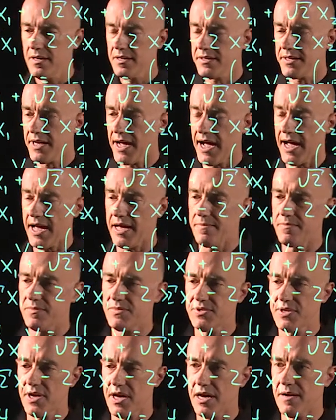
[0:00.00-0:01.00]

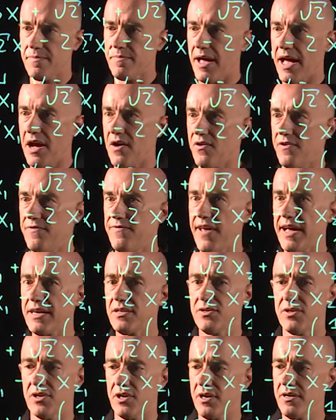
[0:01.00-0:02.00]
times um, our
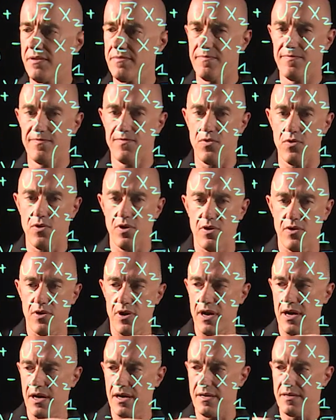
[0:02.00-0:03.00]
vector for
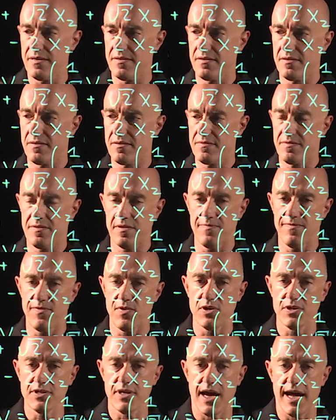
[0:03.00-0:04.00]
uh, the
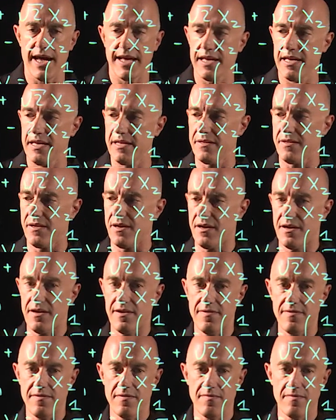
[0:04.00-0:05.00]
first
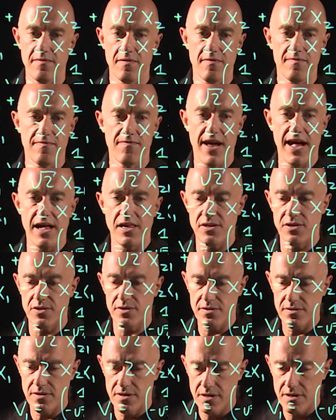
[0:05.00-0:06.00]

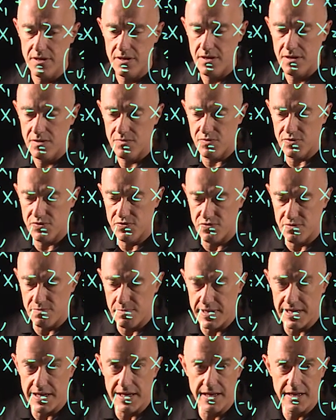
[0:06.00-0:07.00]
eigenvalue, uh, which would
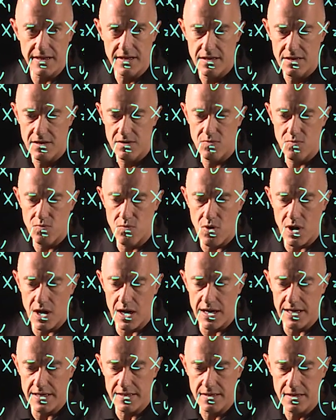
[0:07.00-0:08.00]
be
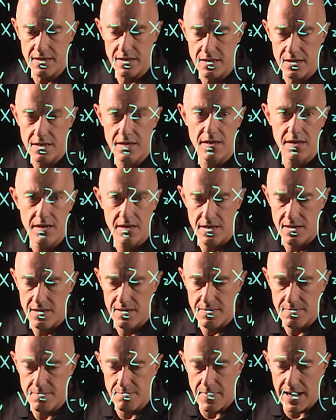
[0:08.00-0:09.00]
1
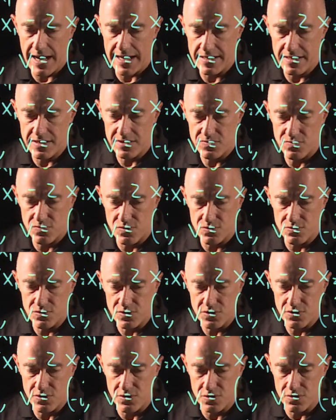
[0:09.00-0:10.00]
minus root
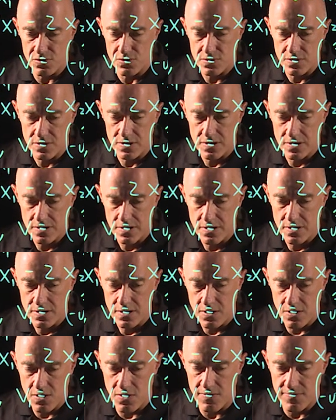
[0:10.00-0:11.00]
2
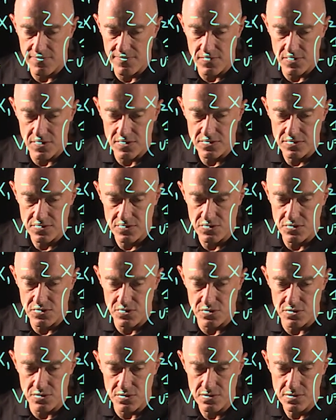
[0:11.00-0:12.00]
over
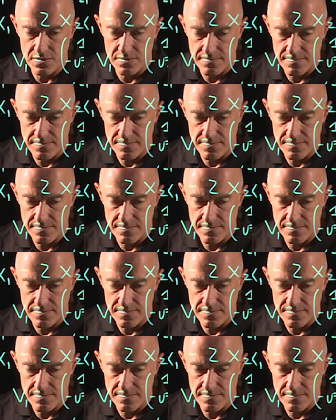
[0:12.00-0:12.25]
2